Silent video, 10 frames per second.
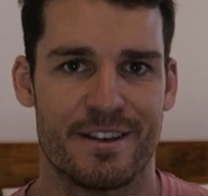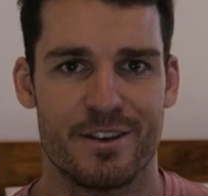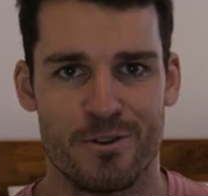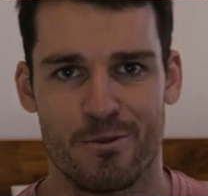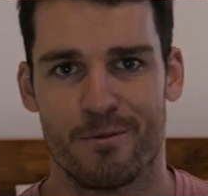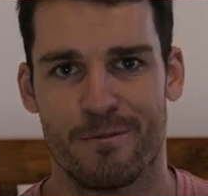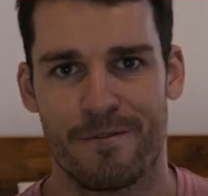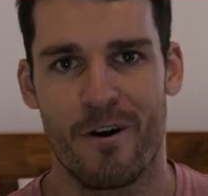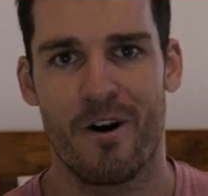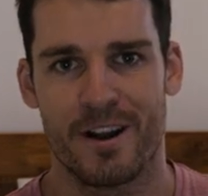you'll
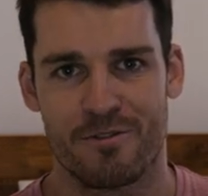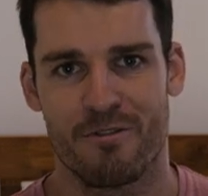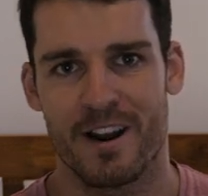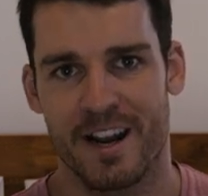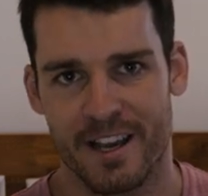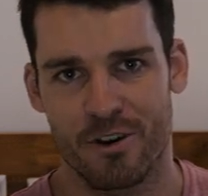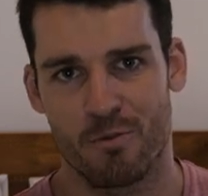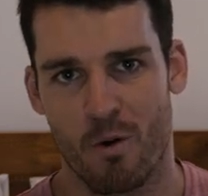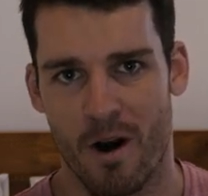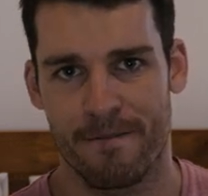find really good
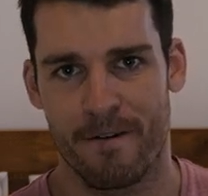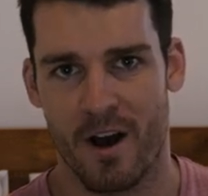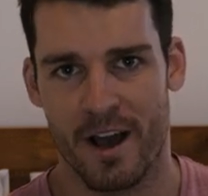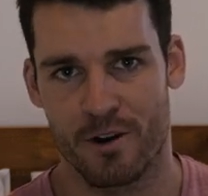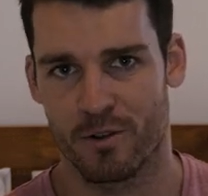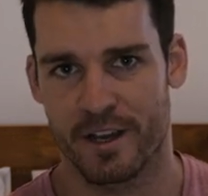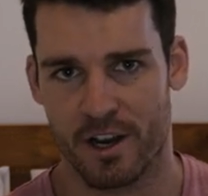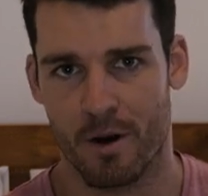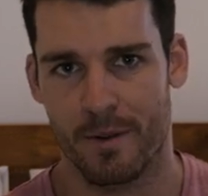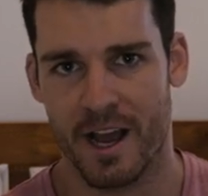Wi-Fi at all the
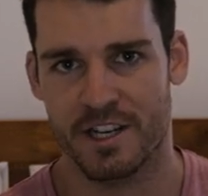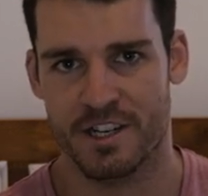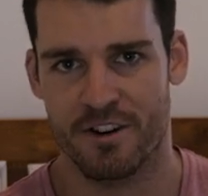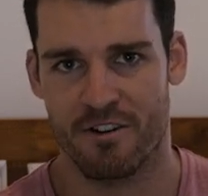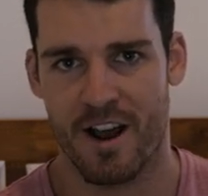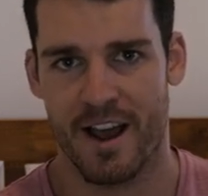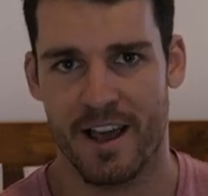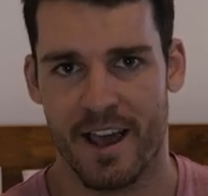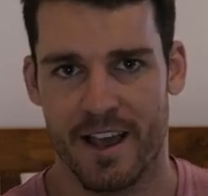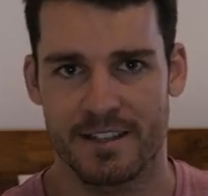accommodation you're
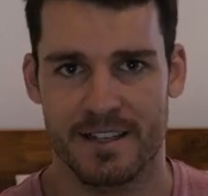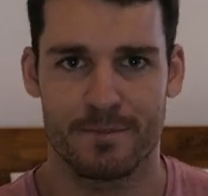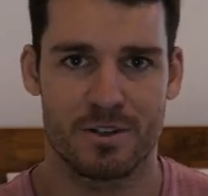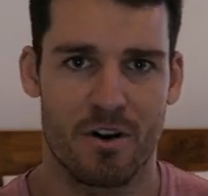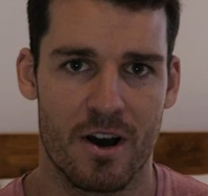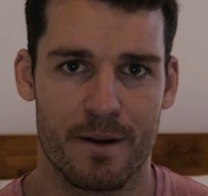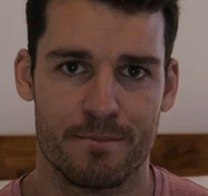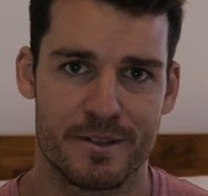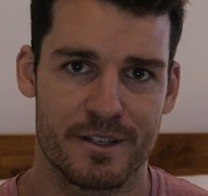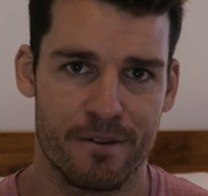at, and
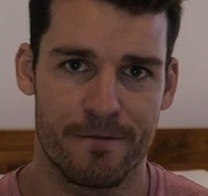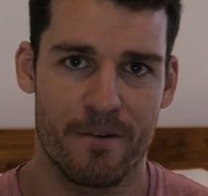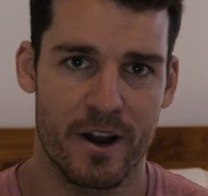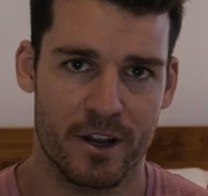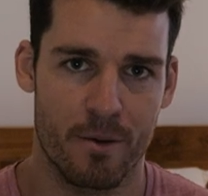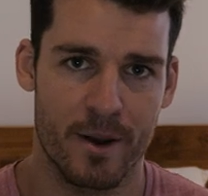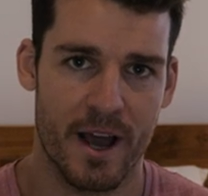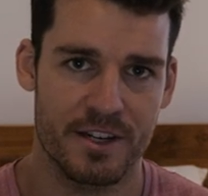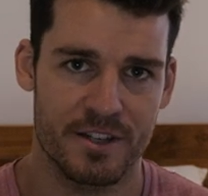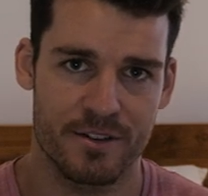sometimes you'll find
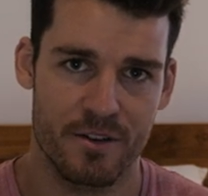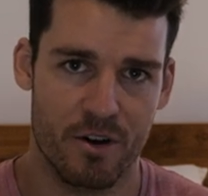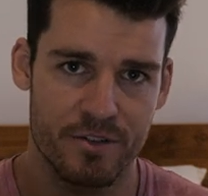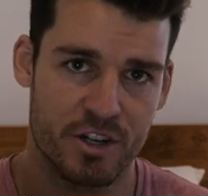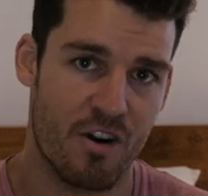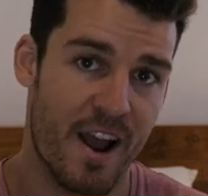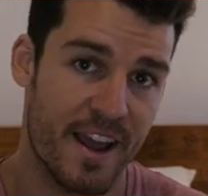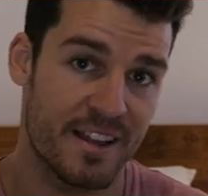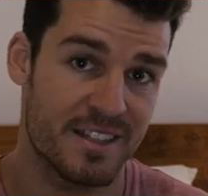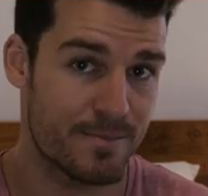accommodation on the
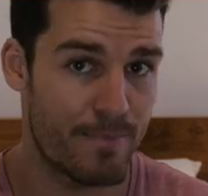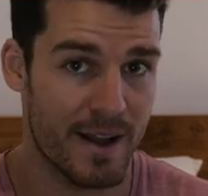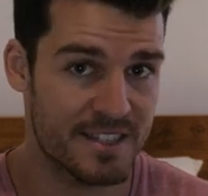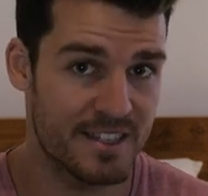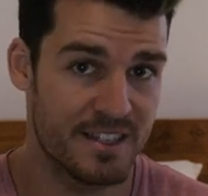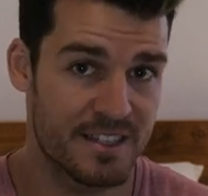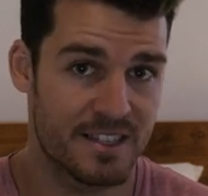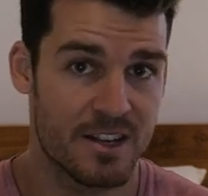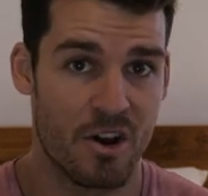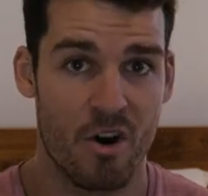trains,
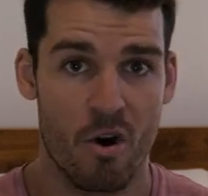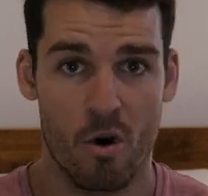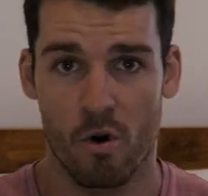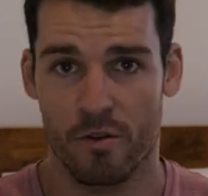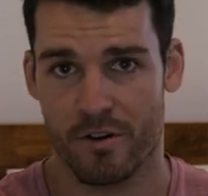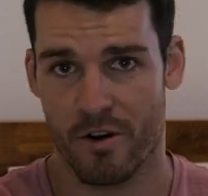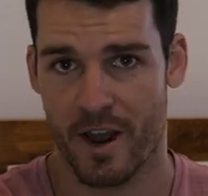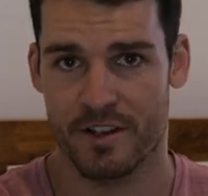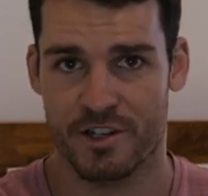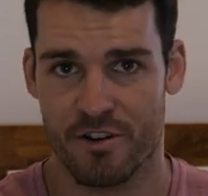buses, or
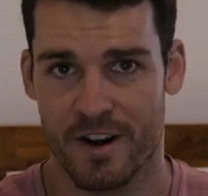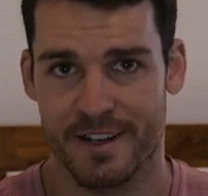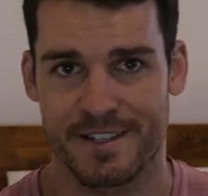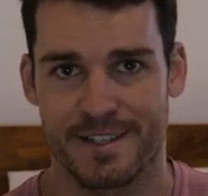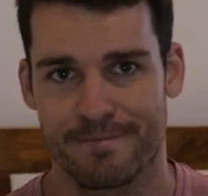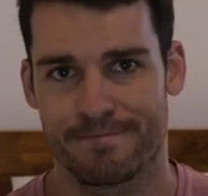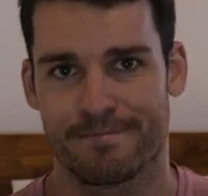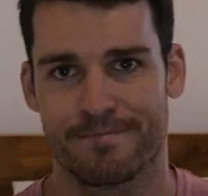throughout the streets.